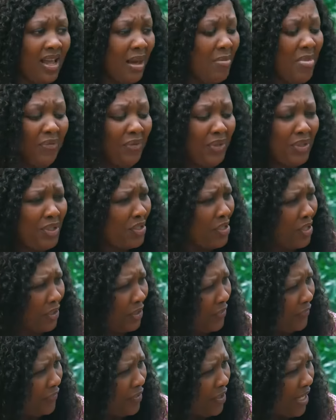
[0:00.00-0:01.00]
I'm even
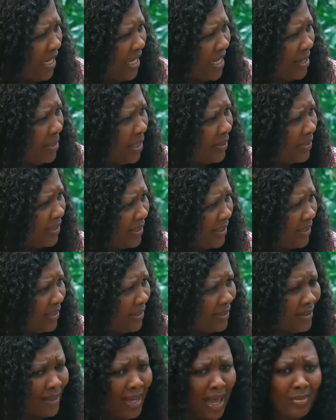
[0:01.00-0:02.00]
shocked you've not heard about it.